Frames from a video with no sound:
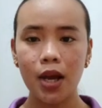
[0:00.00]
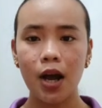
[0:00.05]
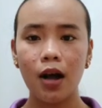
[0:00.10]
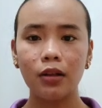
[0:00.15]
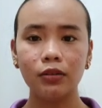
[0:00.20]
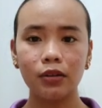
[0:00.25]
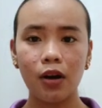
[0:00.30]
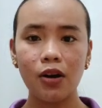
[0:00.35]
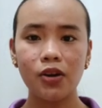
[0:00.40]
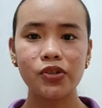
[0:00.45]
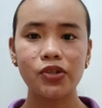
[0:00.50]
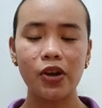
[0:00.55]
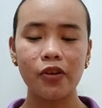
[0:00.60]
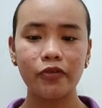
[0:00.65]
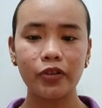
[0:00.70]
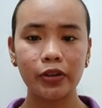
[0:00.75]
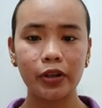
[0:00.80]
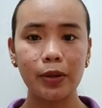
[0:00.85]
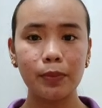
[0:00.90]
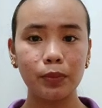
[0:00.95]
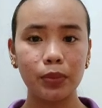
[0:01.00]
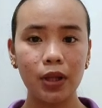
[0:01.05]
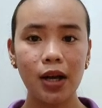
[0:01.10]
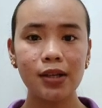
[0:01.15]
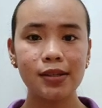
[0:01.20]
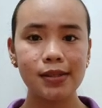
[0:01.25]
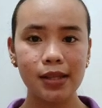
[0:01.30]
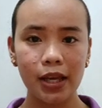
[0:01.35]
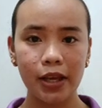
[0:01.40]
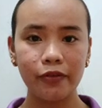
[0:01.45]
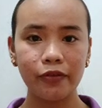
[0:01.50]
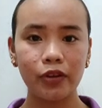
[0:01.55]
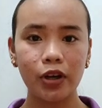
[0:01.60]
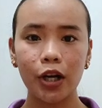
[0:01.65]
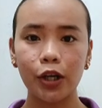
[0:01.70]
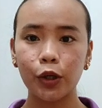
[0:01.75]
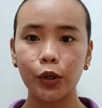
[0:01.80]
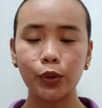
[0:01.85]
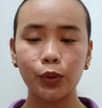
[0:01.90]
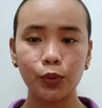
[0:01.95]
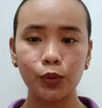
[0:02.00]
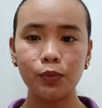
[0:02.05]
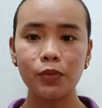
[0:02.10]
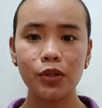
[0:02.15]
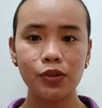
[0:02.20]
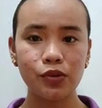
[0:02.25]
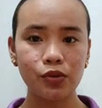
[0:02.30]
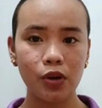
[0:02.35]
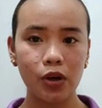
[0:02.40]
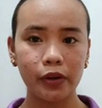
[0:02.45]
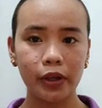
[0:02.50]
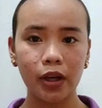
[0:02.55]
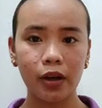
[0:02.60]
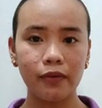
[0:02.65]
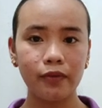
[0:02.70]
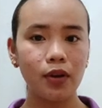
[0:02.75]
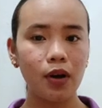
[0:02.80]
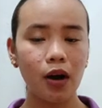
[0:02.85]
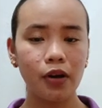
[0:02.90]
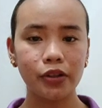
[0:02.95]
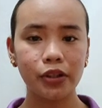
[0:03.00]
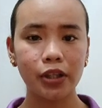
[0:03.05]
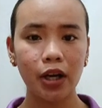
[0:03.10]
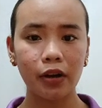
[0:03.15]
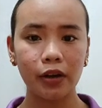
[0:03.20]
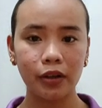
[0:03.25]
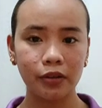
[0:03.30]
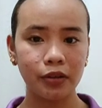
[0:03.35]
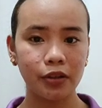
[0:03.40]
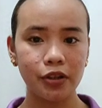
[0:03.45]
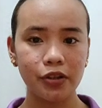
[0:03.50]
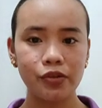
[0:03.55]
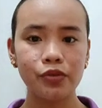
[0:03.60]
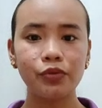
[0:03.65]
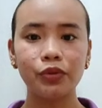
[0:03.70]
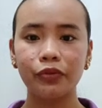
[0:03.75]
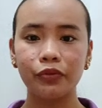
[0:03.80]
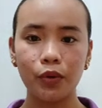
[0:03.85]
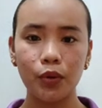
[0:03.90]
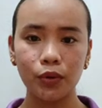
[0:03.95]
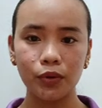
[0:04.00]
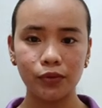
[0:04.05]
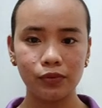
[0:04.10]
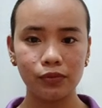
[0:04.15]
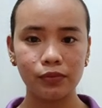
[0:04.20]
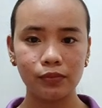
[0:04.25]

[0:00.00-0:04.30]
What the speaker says: a long-suffering black slave around whom the story of the other characters revolve.